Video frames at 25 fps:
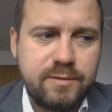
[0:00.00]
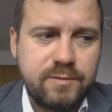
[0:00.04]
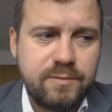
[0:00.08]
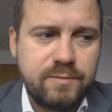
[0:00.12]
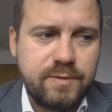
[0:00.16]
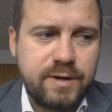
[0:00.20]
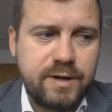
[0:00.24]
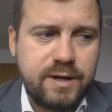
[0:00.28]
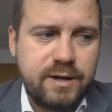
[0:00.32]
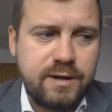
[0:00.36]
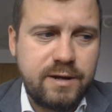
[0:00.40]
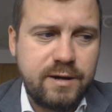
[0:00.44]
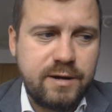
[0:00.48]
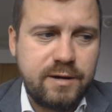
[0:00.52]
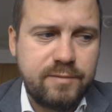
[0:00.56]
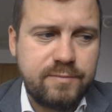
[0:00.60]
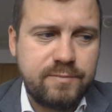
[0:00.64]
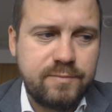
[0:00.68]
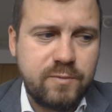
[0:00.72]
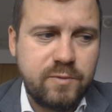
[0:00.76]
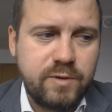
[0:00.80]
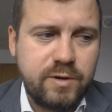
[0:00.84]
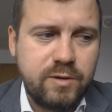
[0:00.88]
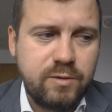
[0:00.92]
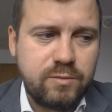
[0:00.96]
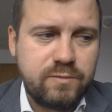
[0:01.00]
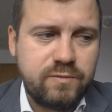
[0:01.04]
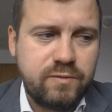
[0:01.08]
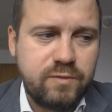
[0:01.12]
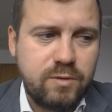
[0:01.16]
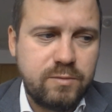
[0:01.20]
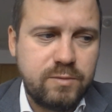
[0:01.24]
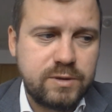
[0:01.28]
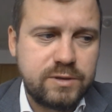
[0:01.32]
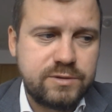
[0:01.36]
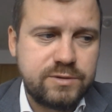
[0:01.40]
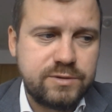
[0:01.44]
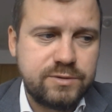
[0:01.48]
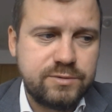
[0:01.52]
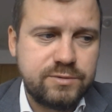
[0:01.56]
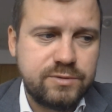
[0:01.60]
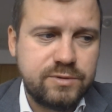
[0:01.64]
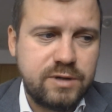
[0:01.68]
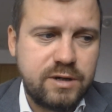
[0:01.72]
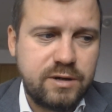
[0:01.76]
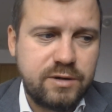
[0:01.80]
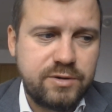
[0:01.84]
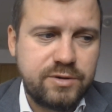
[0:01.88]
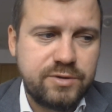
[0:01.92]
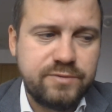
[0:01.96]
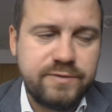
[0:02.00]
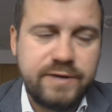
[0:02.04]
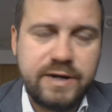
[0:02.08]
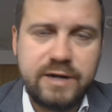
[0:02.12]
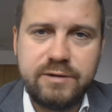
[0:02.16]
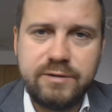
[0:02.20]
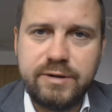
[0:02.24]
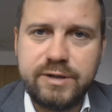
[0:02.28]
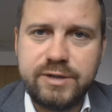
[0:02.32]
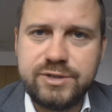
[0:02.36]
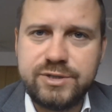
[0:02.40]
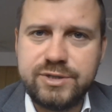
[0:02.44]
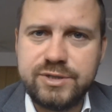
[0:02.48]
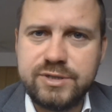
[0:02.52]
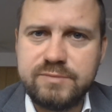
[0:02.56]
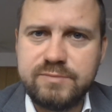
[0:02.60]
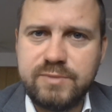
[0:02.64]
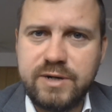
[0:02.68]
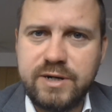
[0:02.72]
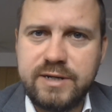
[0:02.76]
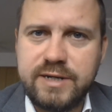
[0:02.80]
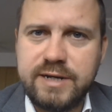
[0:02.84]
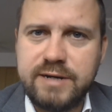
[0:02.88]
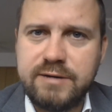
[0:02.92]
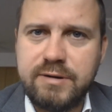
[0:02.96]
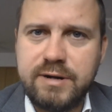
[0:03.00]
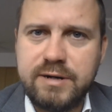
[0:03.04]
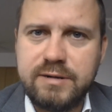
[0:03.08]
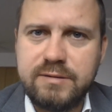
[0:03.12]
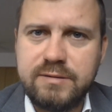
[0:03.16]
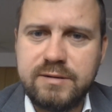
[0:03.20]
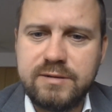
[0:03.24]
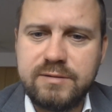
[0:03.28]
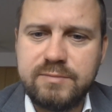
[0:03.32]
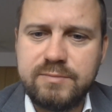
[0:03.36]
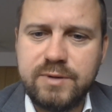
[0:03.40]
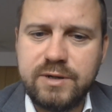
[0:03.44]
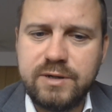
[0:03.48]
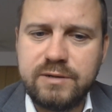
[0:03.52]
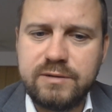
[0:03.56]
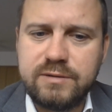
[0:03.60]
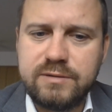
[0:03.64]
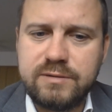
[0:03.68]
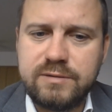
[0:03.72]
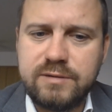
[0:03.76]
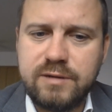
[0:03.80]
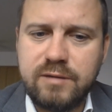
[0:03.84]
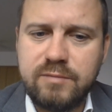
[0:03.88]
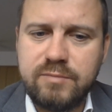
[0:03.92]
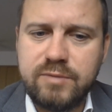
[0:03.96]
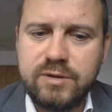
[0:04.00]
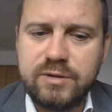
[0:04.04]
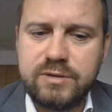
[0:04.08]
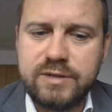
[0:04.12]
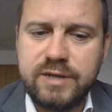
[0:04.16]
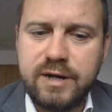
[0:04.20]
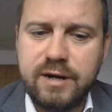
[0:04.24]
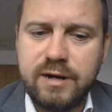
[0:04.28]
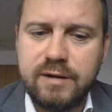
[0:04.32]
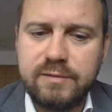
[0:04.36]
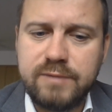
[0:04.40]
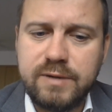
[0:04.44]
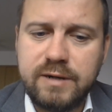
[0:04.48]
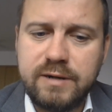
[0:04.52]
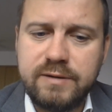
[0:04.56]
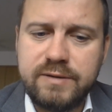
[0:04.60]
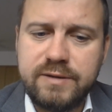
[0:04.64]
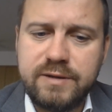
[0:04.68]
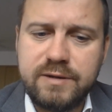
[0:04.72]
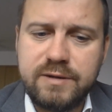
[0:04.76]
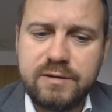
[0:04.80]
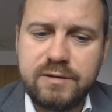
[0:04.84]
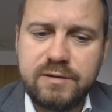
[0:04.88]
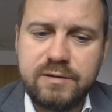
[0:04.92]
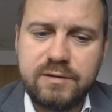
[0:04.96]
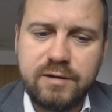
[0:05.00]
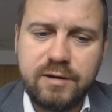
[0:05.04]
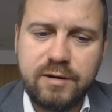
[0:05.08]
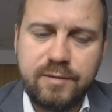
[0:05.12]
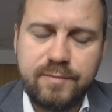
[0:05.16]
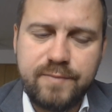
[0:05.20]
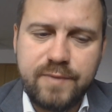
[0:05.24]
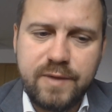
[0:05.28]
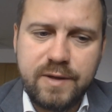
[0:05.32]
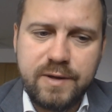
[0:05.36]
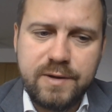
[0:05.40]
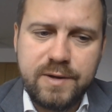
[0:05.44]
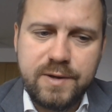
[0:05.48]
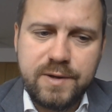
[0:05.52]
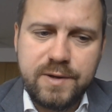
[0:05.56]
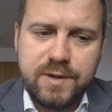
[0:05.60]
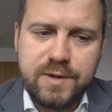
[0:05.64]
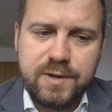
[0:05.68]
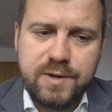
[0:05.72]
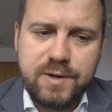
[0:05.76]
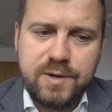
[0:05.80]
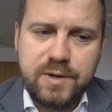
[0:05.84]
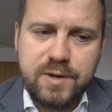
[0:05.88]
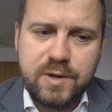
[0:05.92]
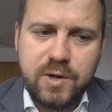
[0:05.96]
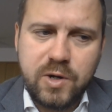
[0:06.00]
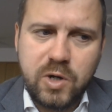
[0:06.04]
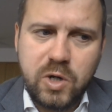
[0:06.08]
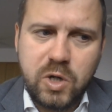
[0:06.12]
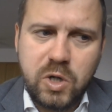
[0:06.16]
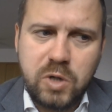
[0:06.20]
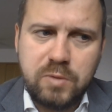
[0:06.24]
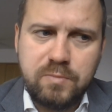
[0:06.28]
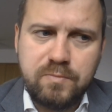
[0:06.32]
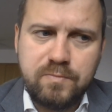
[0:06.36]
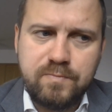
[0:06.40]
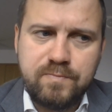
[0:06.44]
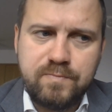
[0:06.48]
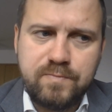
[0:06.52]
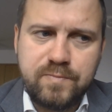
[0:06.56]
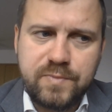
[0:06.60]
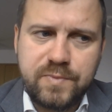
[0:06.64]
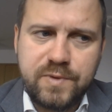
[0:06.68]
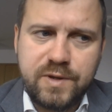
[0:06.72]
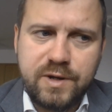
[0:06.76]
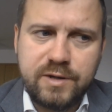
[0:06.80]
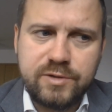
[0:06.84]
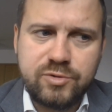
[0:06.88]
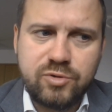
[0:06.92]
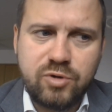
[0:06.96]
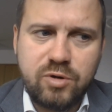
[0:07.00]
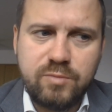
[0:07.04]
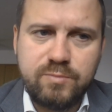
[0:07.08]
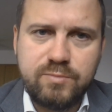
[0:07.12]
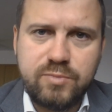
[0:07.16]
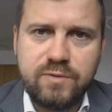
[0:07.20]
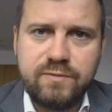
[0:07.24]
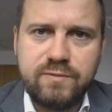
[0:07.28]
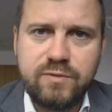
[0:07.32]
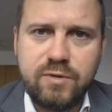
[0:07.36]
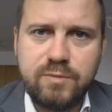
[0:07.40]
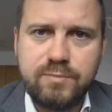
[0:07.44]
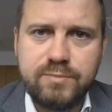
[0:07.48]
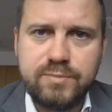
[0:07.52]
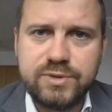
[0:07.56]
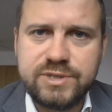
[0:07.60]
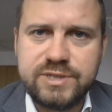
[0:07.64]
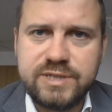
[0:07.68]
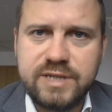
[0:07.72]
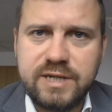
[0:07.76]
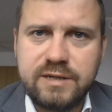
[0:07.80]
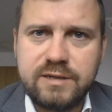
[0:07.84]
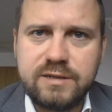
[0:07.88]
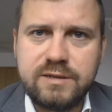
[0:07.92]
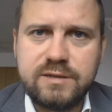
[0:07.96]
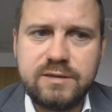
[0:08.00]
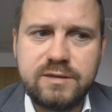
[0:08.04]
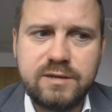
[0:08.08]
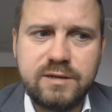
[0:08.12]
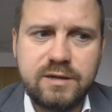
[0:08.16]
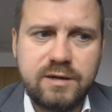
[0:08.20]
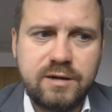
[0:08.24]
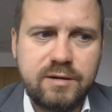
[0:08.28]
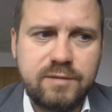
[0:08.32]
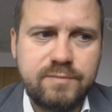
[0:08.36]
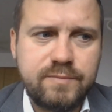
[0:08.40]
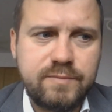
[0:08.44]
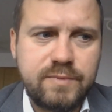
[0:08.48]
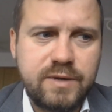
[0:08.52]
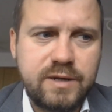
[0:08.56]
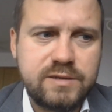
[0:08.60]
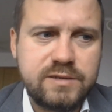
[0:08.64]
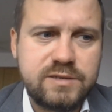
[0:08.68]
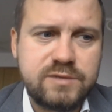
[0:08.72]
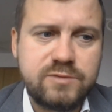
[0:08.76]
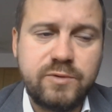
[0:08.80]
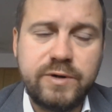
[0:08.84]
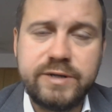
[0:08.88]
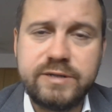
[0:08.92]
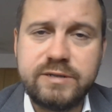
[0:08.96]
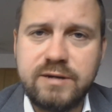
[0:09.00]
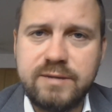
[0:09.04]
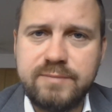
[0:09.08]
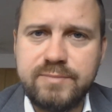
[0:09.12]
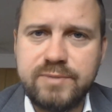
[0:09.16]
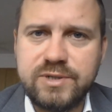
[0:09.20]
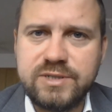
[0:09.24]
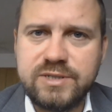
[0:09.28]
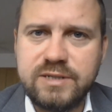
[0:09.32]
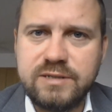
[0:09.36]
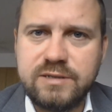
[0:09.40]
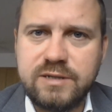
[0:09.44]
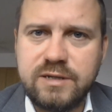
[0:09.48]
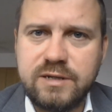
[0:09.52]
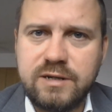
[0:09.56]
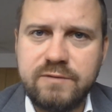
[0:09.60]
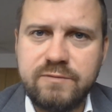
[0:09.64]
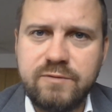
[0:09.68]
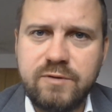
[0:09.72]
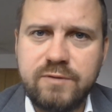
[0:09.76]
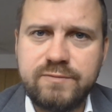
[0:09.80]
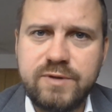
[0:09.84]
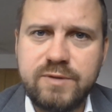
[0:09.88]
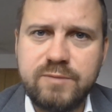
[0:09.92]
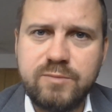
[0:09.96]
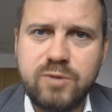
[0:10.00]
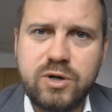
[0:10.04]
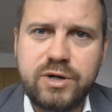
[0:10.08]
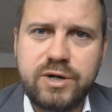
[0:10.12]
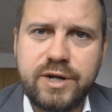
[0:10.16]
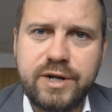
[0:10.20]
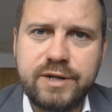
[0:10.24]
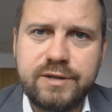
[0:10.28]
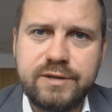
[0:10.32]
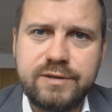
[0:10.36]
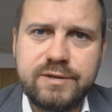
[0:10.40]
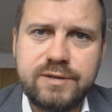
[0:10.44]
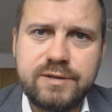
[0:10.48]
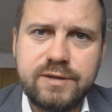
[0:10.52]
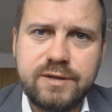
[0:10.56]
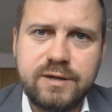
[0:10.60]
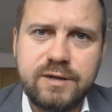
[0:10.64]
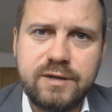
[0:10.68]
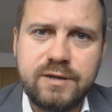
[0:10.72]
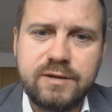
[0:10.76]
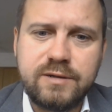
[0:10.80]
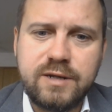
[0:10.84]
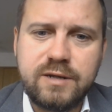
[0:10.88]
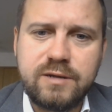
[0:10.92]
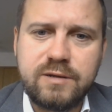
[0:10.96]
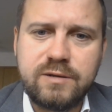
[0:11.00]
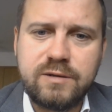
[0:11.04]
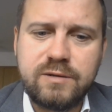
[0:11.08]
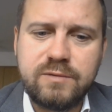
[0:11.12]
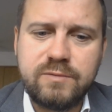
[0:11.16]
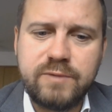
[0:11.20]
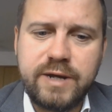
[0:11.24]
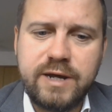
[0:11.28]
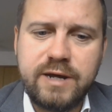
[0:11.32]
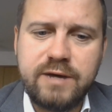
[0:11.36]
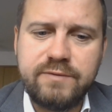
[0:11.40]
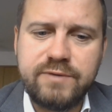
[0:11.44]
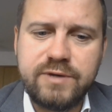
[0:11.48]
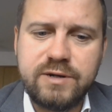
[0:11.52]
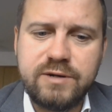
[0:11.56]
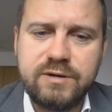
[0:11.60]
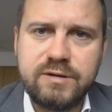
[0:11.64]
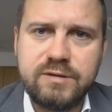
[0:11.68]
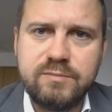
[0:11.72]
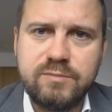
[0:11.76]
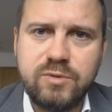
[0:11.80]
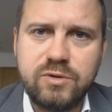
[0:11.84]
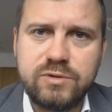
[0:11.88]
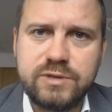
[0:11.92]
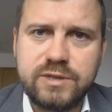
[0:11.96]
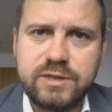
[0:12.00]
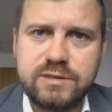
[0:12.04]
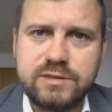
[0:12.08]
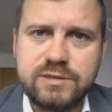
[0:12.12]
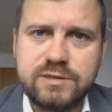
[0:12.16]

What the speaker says: we look forward to new valuations by year end. But yeah, I think a drop of 4% is quite representative of the market that we have here in the